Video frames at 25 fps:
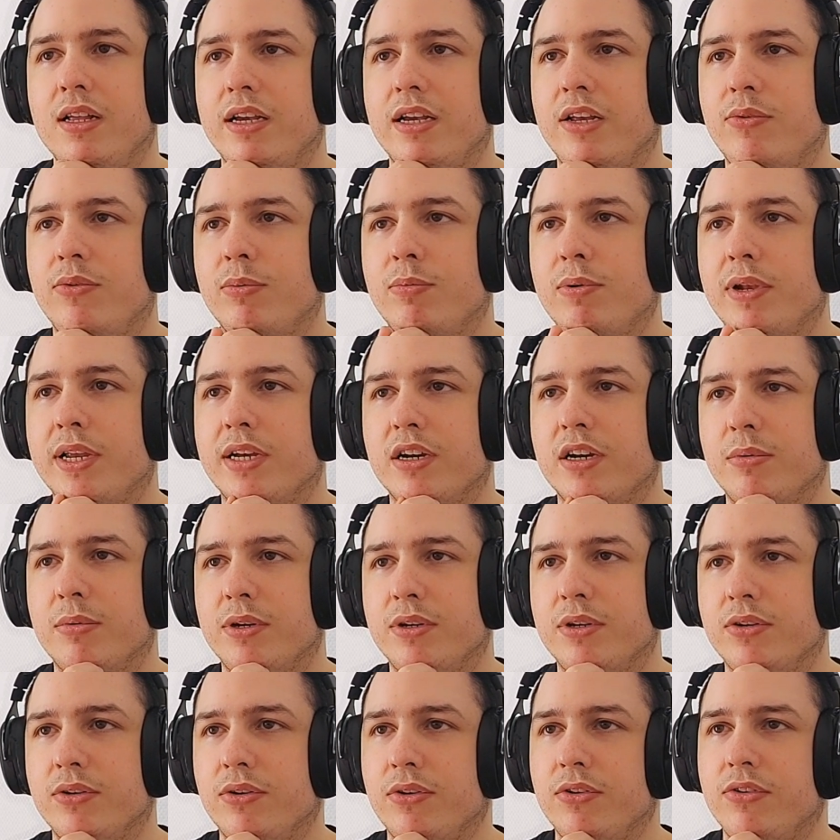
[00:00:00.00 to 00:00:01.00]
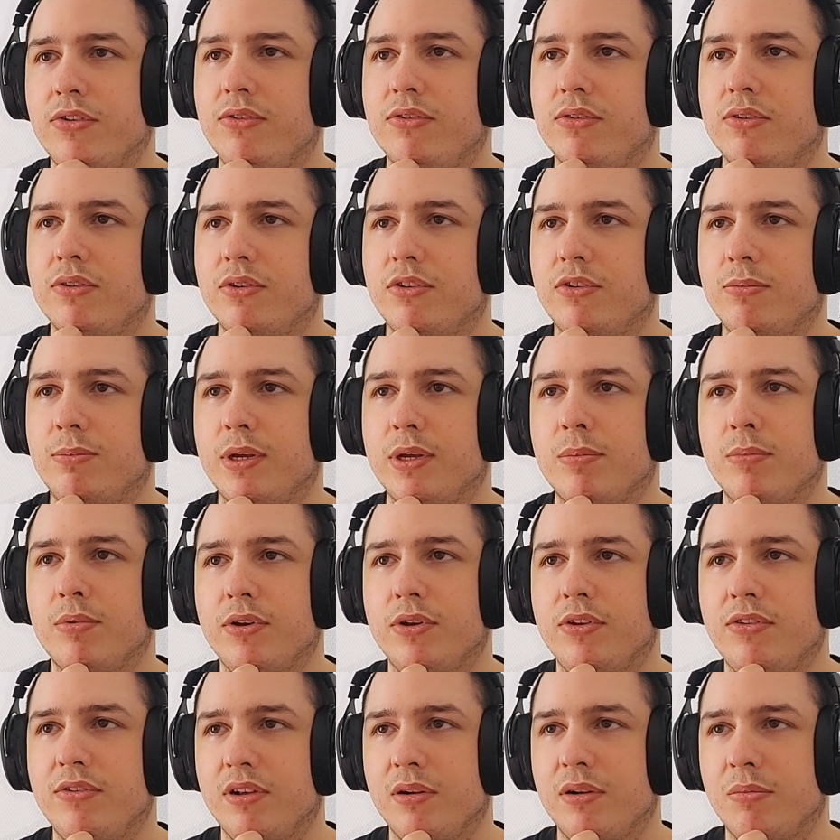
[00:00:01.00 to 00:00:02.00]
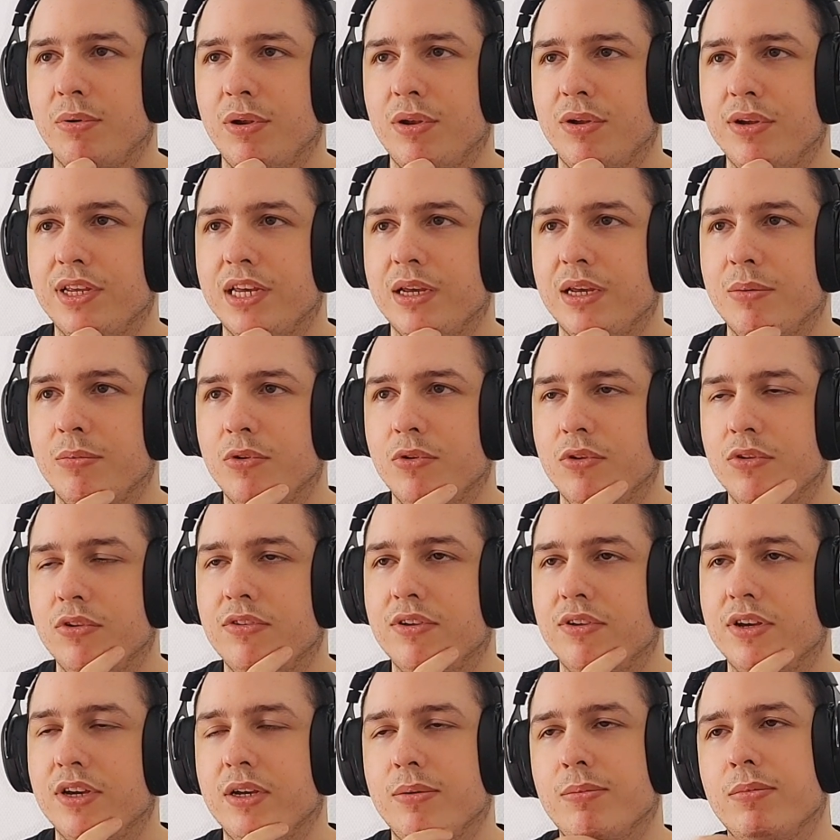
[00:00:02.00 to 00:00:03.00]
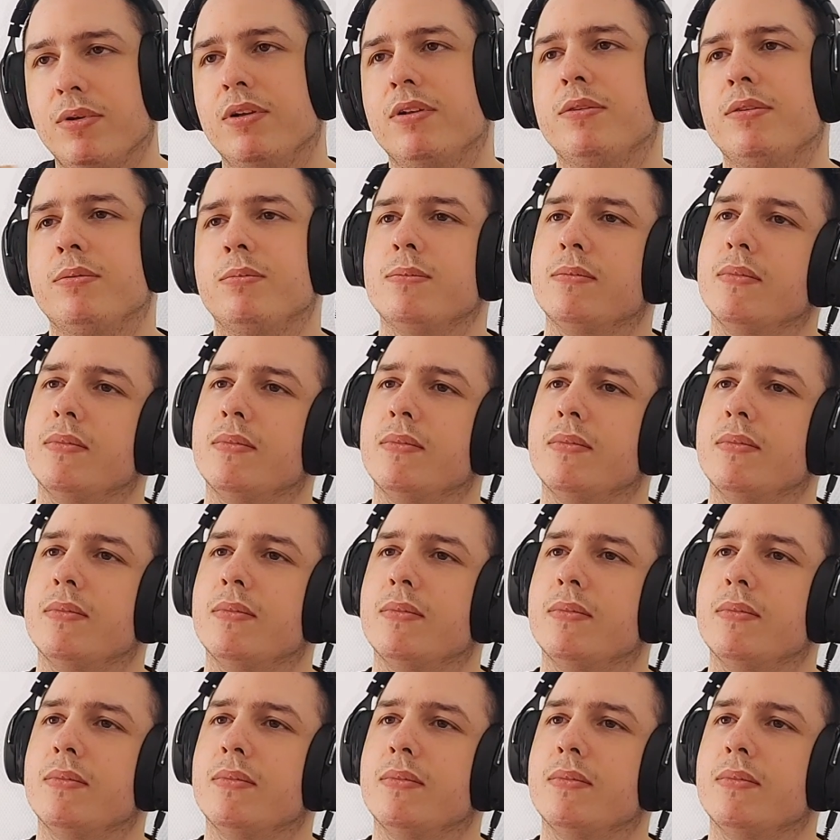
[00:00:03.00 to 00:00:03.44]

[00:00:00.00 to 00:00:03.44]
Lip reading: and we play come and goes, because big boys still play the game all the time.